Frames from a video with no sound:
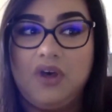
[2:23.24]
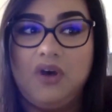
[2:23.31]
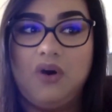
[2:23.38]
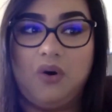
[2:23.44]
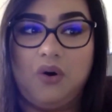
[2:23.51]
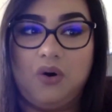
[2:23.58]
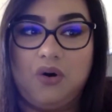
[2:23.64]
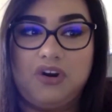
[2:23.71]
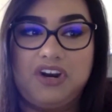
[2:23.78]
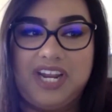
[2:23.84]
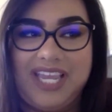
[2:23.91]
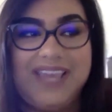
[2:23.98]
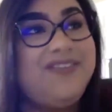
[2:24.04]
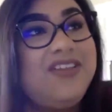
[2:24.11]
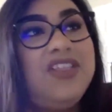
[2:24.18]
or
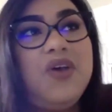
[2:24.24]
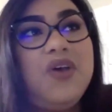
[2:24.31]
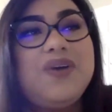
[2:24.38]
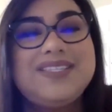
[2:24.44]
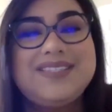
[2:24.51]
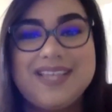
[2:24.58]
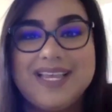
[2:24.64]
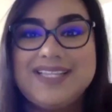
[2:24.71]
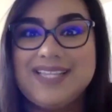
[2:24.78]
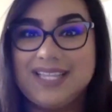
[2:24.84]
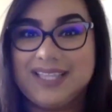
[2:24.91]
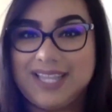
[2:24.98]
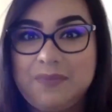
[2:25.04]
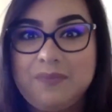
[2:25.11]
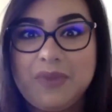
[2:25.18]
even though it's a
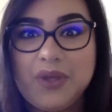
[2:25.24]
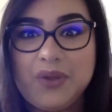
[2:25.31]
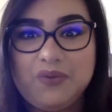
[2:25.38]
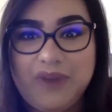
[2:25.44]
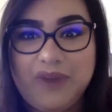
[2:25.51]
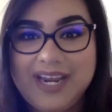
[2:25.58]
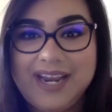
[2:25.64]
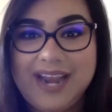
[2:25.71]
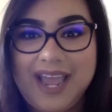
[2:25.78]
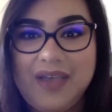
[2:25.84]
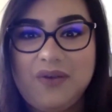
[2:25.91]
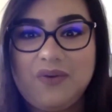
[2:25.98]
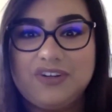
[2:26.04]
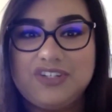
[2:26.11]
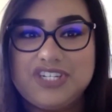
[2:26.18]
limbo right
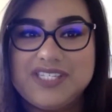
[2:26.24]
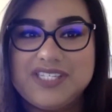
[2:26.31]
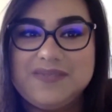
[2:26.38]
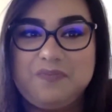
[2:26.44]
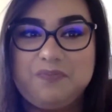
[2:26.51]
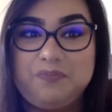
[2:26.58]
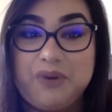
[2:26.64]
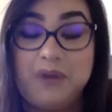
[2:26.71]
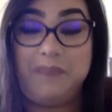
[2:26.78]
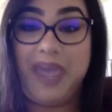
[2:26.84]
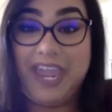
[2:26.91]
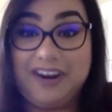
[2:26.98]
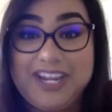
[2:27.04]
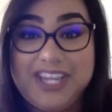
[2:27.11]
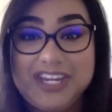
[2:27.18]
now, just
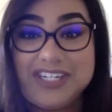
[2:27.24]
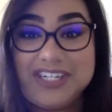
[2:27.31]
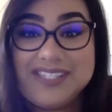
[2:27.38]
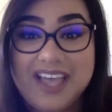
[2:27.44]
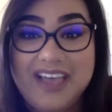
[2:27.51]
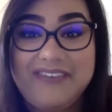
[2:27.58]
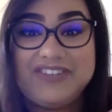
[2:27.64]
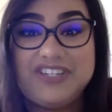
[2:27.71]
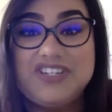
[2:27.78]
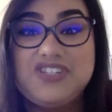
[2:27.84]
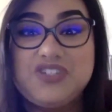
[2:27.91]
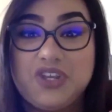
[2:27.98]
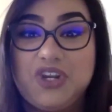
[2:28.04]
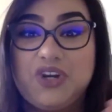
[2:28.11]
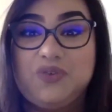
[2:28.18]
preparing yourself just
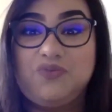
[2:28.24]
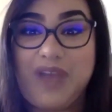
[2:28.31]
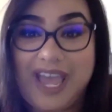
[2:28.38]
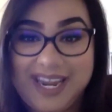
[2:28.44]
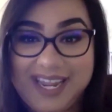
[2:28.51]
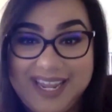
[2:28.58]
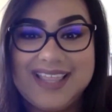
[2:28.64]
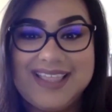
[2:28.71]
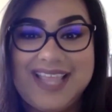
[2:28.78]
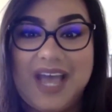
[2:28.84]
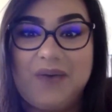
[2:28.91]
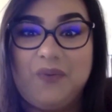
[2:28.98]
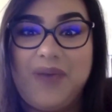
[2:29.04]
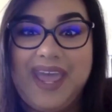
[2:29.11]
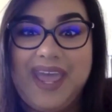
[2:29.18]
so you're ready.
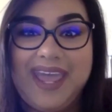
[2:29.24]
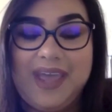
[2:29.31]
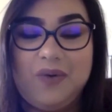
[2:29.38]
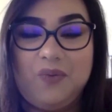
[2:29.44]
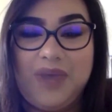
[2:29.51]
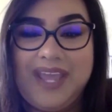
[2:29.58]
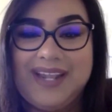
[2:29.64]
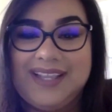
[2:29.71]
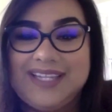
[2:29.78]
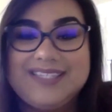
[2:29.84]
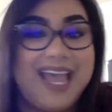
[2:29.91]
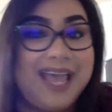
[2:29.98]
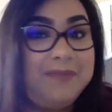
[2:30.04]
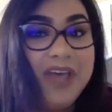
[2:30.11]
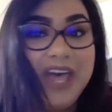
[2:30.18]
That way, when the
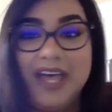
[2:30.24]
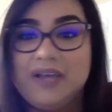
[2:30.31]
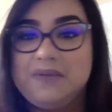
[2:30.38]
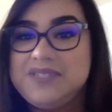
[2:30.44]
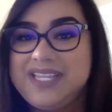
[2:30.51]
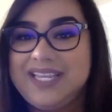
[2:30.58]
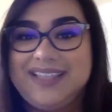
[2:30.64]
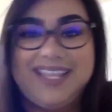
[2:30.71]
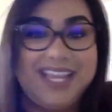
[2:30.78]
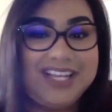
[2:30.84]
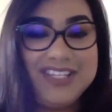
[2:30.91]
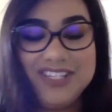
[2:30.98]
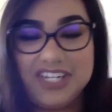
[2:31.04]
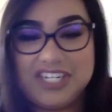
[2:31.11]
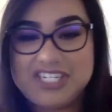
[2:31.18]
time comes and
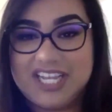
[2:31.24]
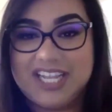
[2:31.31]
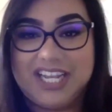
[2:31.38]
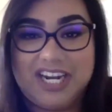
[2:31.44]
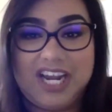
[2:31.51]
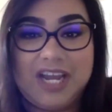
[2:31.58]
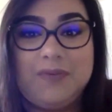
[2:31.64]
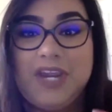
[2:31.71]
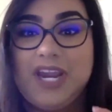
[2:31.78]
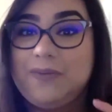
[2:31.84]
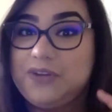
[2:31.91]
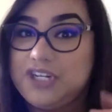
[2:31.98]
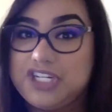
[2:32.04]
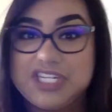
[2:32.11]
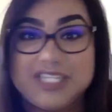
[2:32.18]
things start to clear up, you're
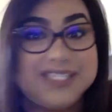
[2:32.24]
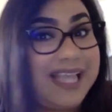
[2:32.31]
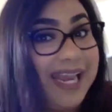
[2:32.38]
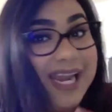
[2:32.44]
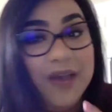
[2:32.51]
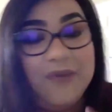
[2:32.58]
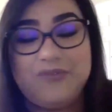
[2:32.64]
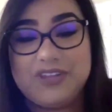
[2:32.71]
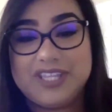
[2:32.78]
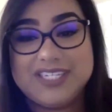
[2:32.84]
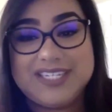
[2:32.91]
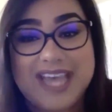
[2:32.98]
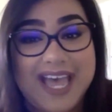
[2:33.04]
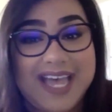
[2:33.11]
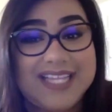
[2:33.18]
able to just sign up for the
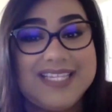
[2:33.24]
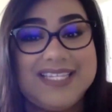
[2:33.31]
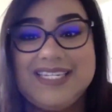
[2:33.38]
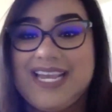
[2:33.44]
test,